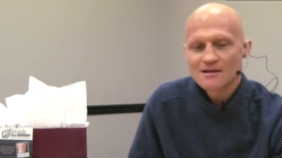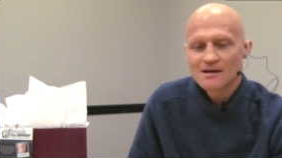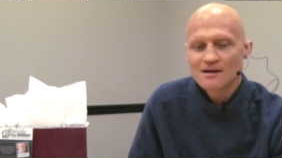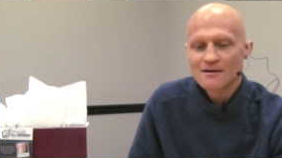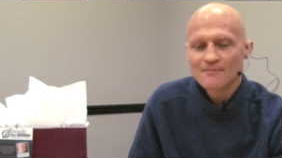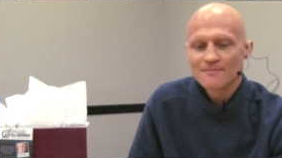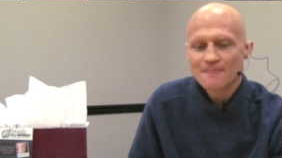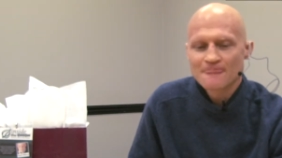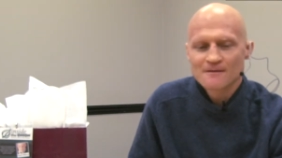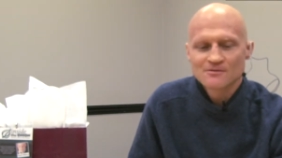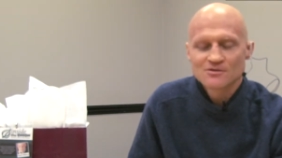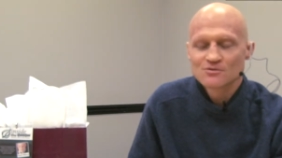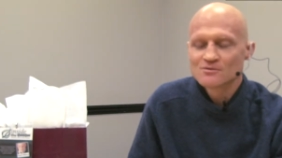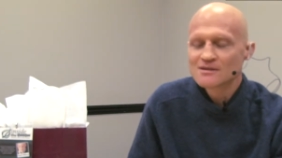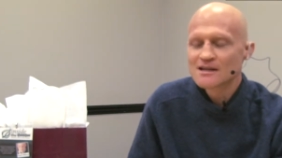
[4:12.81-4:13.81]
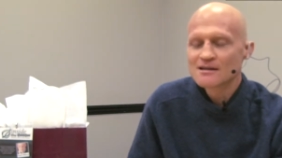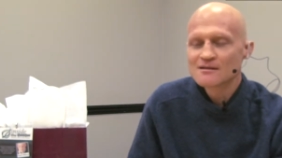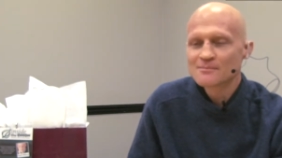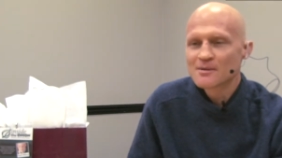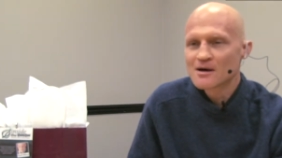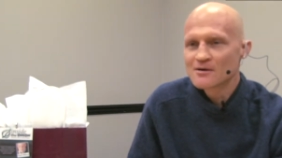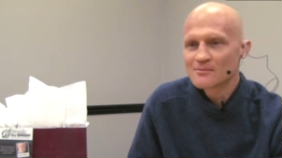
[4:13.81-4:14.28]
um, dude, get
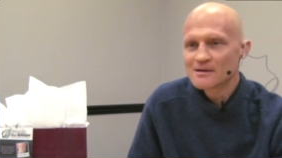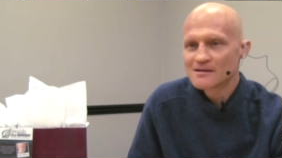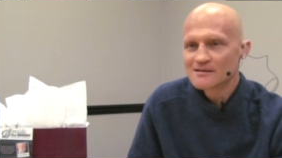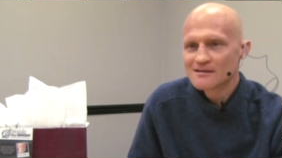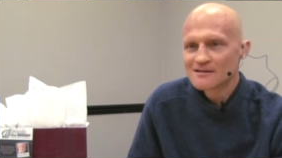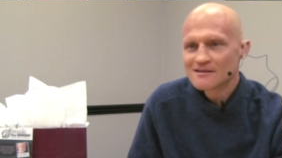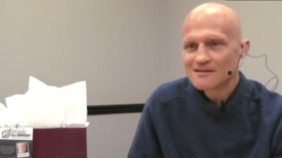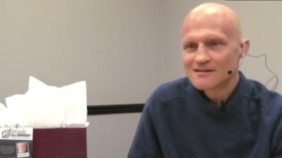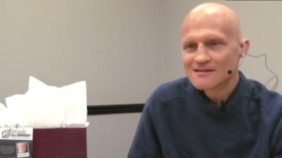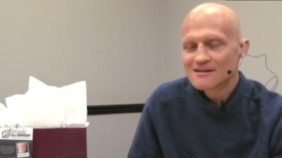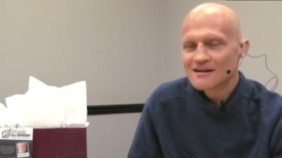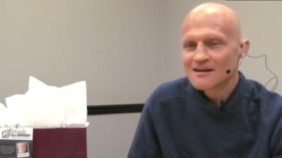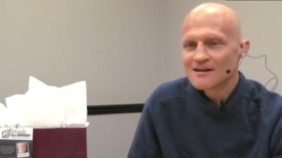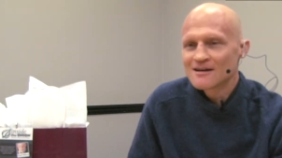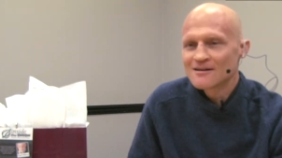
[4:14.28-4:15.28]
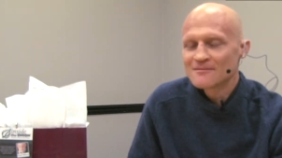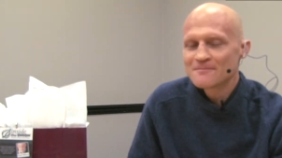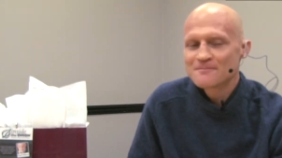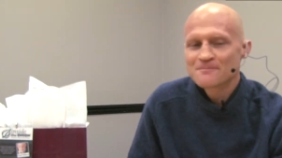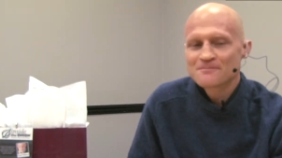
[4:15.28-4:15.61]
an apartment? Uh,